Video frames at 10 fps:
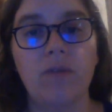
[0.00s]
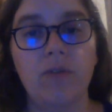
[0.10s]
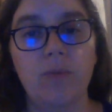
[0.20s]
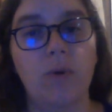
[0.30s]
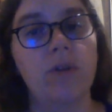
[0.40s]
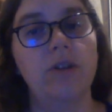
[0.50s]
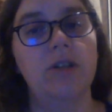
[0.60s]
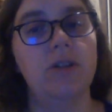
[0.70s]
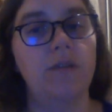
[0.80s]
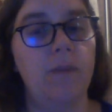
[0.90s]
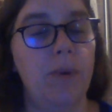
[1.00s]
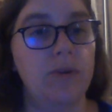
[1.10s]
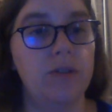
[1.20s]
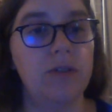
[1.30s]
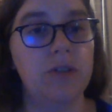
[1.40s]
Furthermore, the gender of a
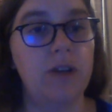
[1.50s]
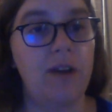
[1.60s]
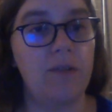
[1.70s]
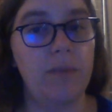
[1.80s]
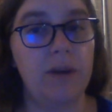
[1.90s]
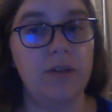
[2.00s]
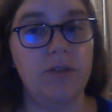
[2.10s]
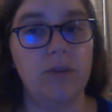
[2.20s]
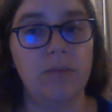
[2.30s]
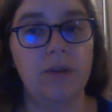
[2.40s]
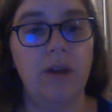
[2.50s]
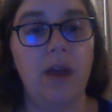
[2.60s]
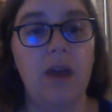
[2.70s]
person should never be assumed.